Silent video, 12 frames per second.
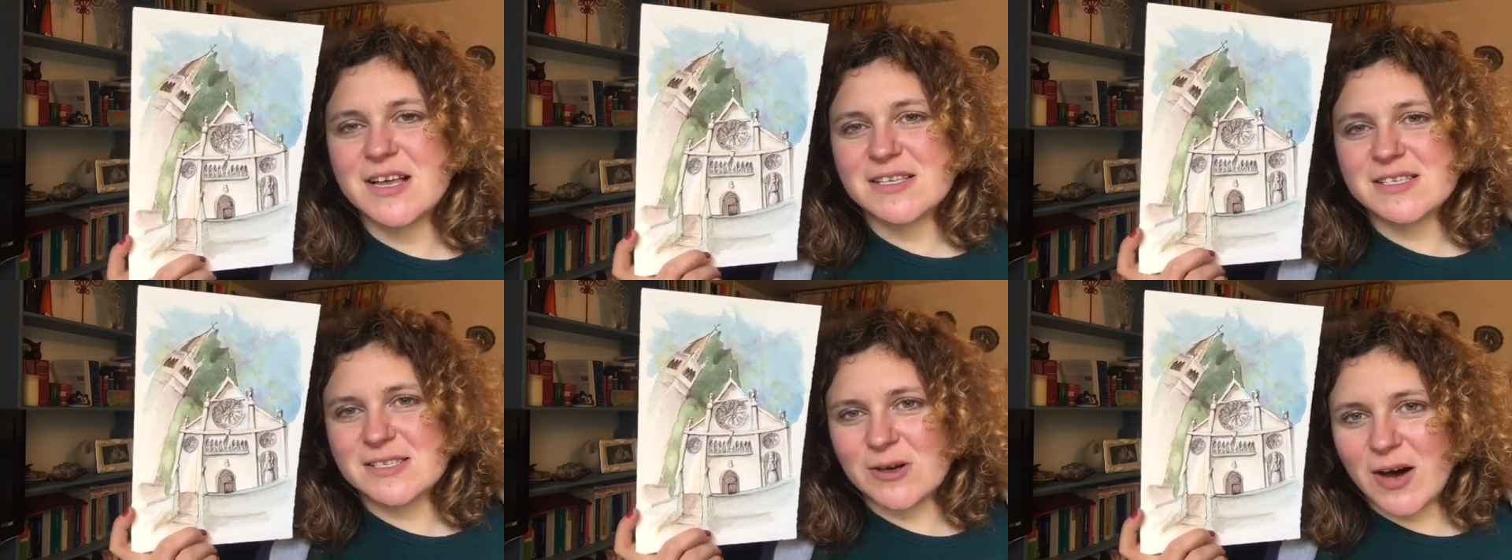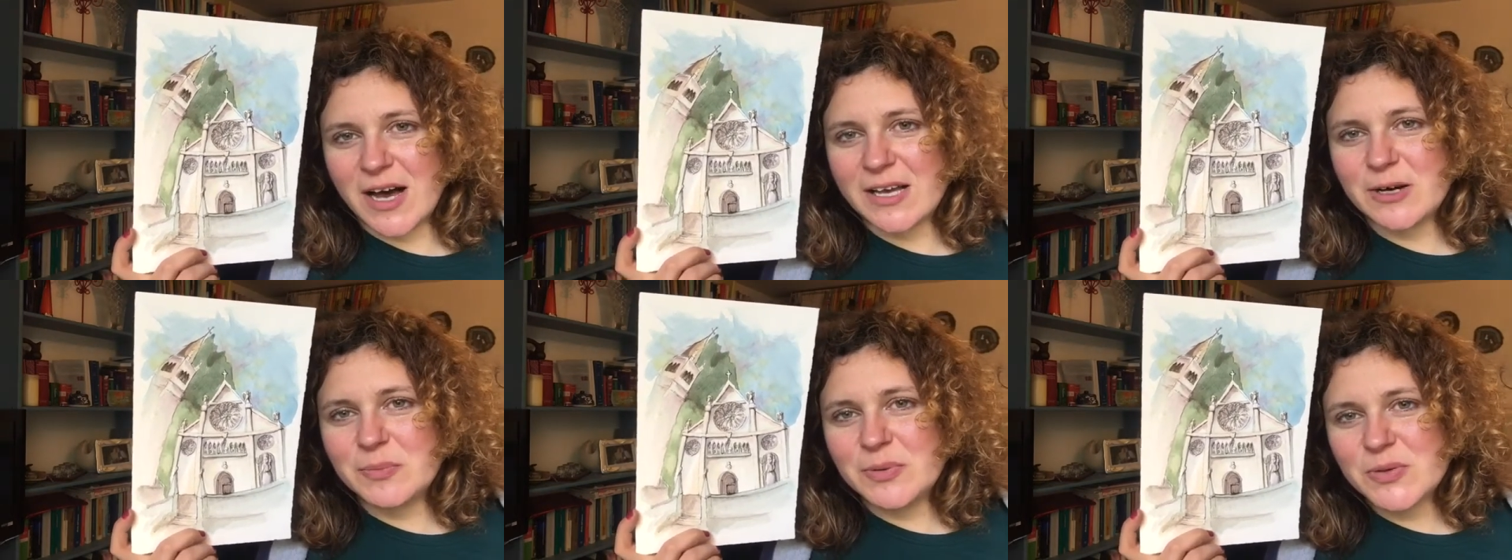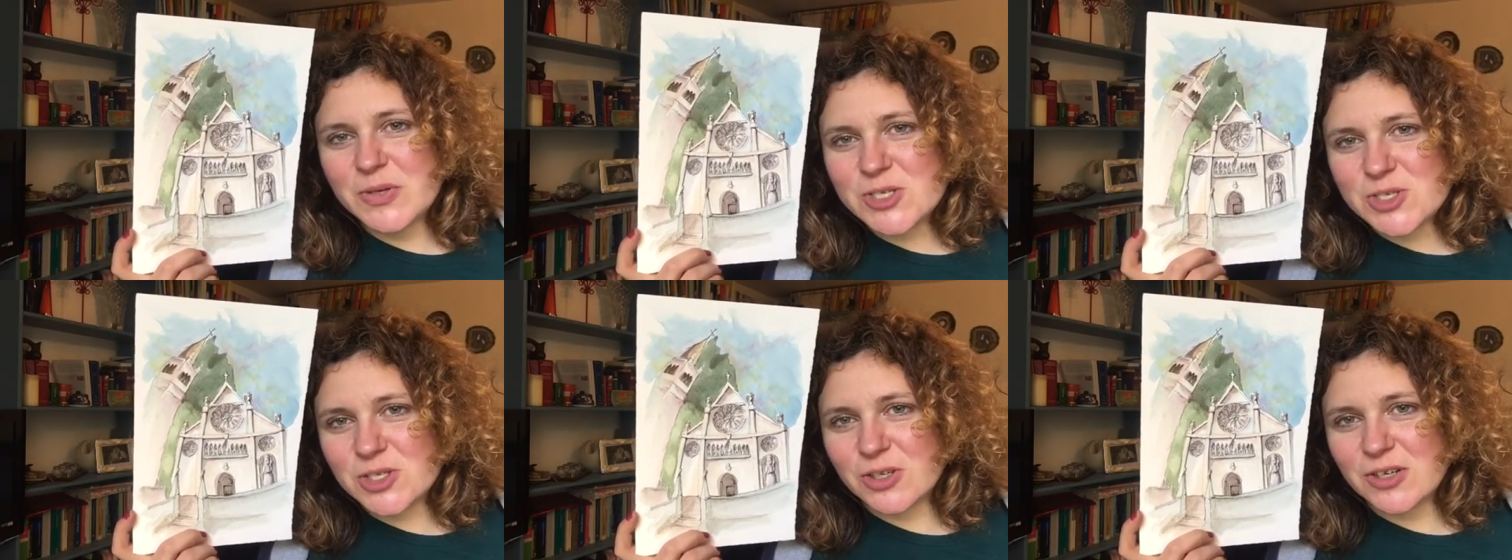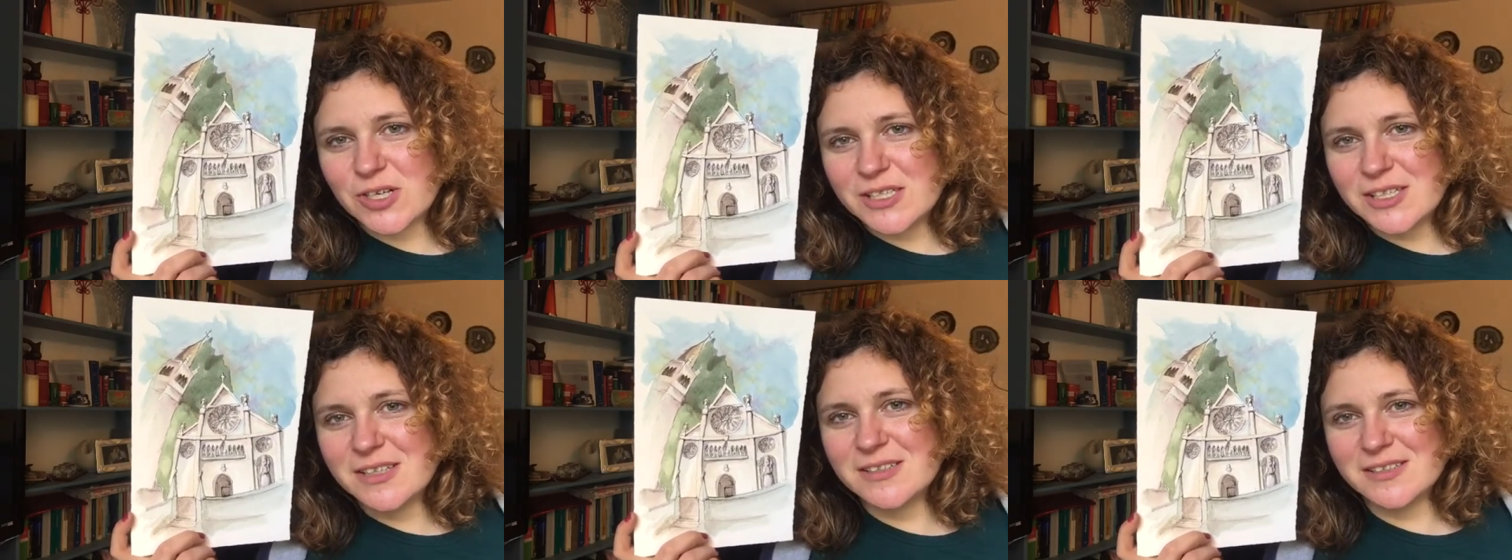So I hope you enjoyed
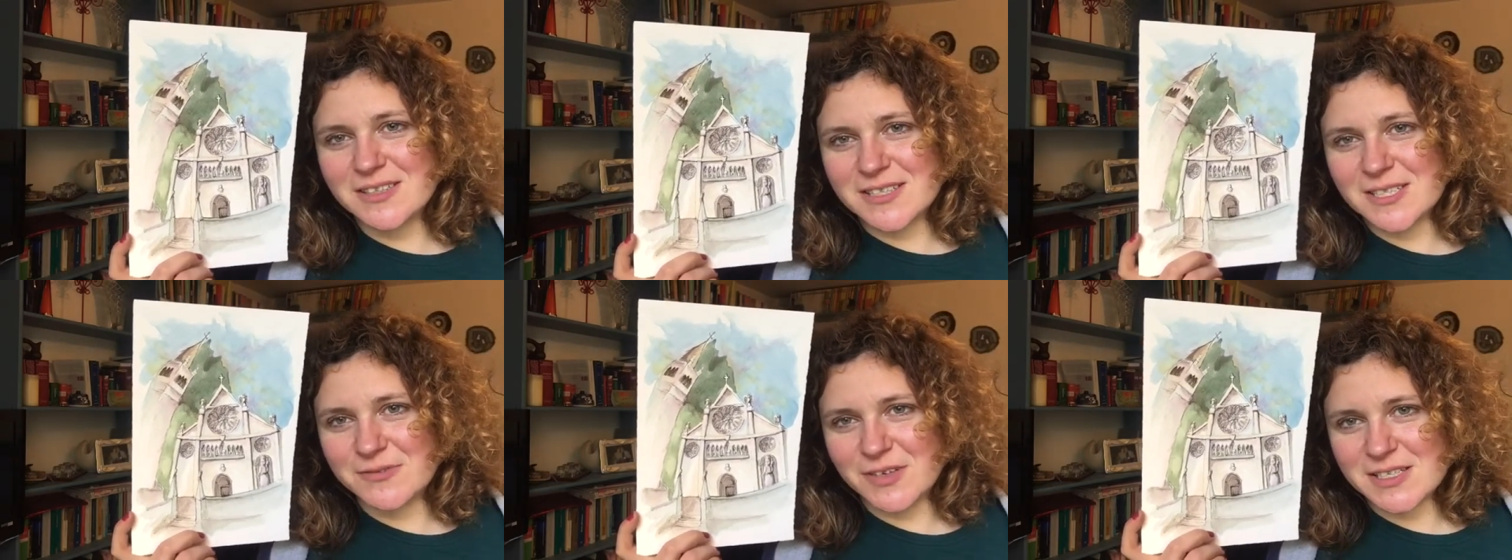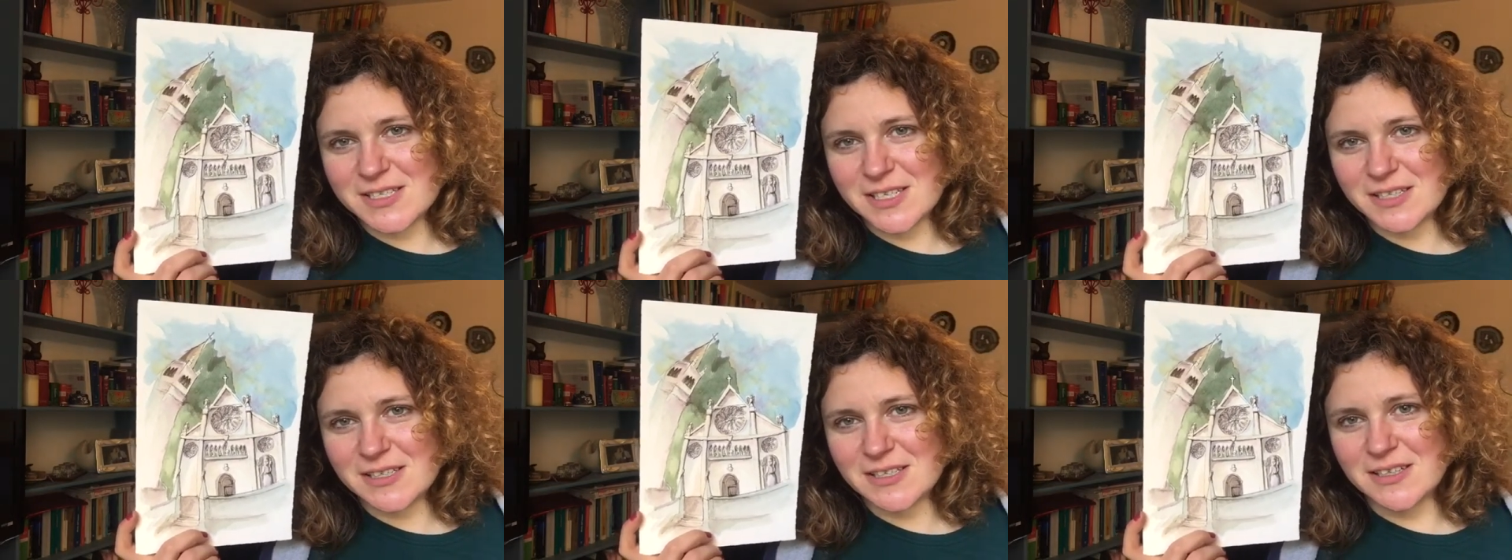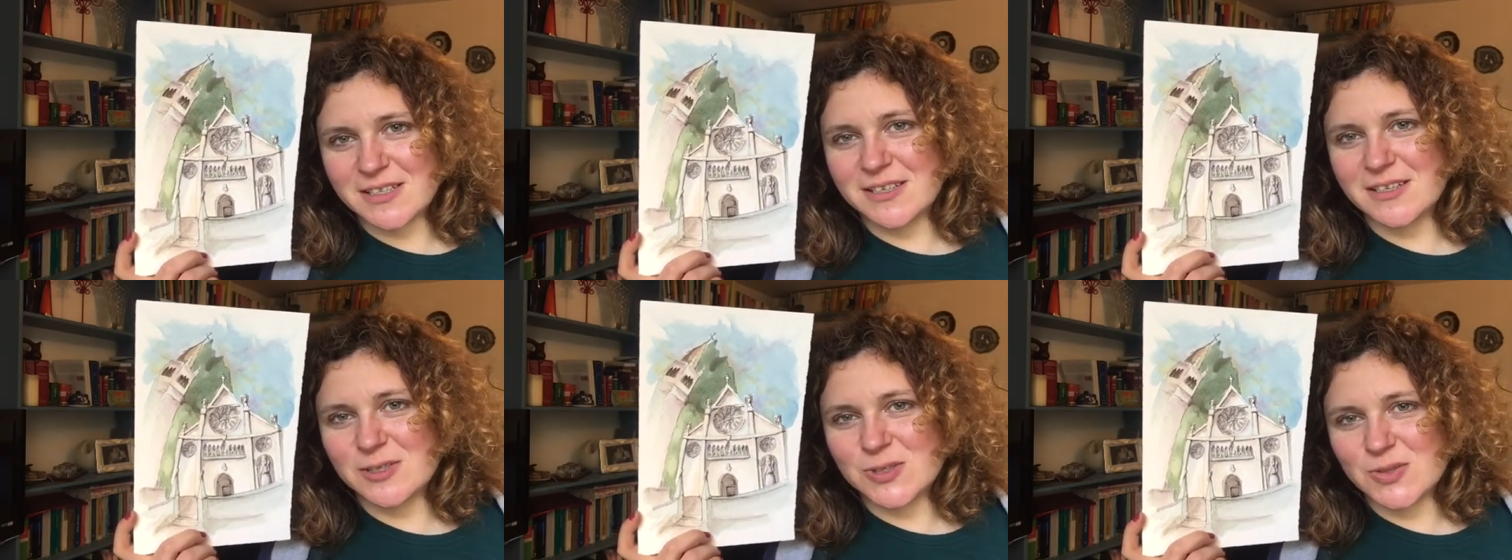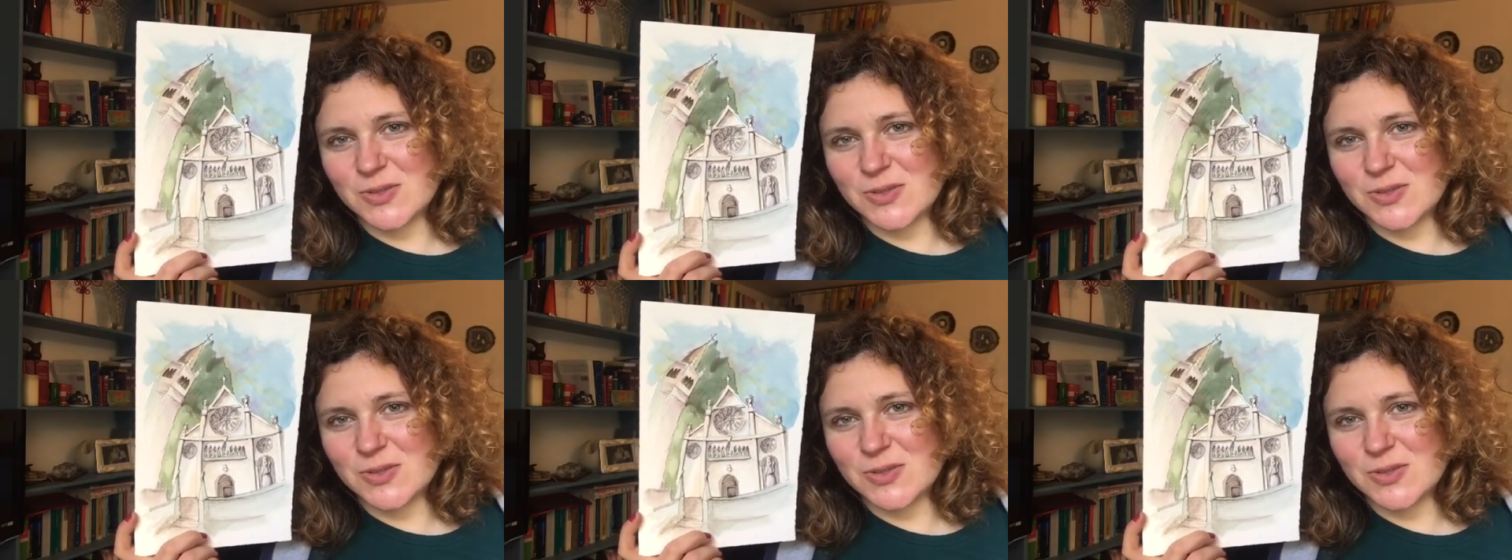this visit to